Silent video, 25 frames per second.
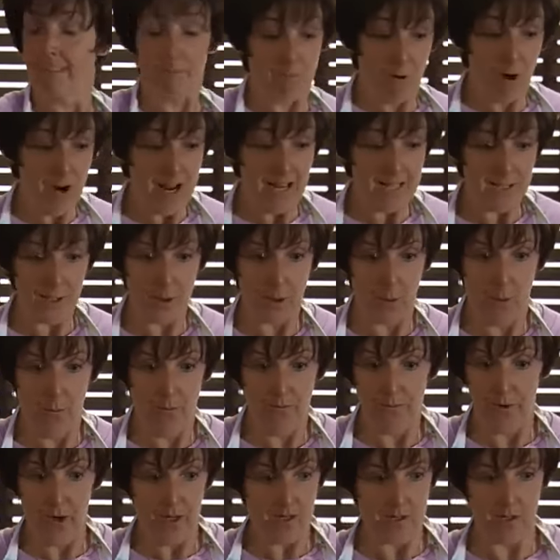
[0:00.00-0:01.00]
Roy has to
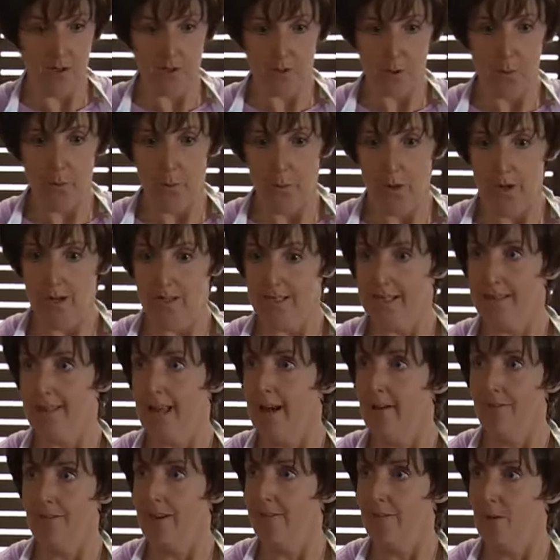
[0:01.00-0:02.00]
come first, not some person
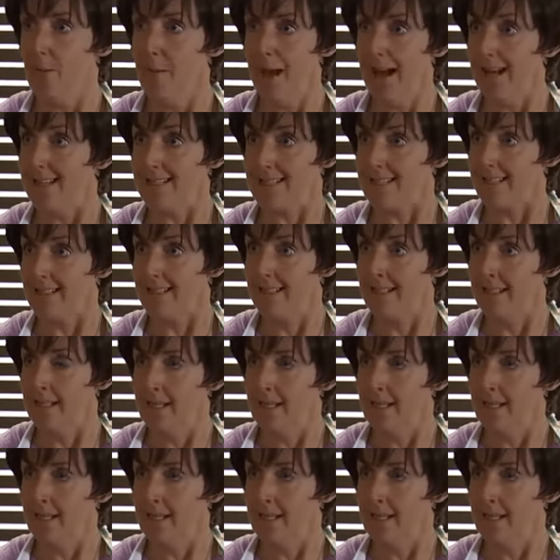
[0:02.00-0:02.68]
that I've never met.